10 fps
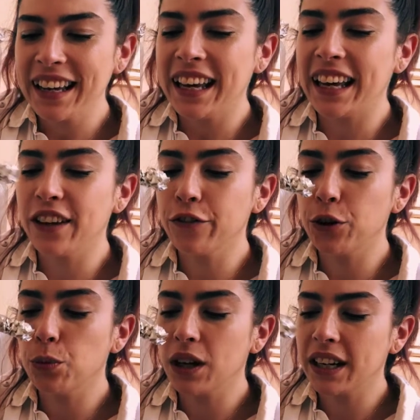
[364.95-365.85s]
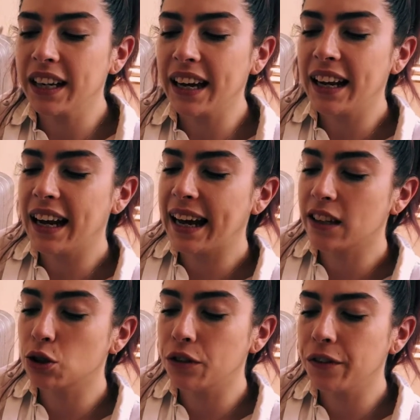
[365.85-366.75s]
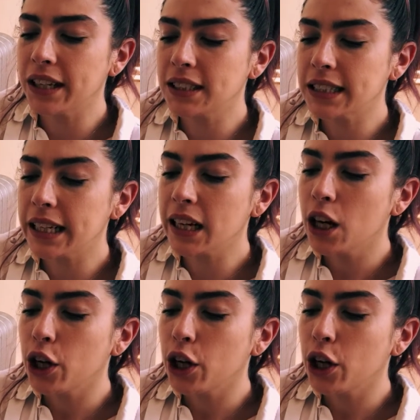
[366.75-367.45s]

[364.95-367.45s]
If you want to get extra fancy,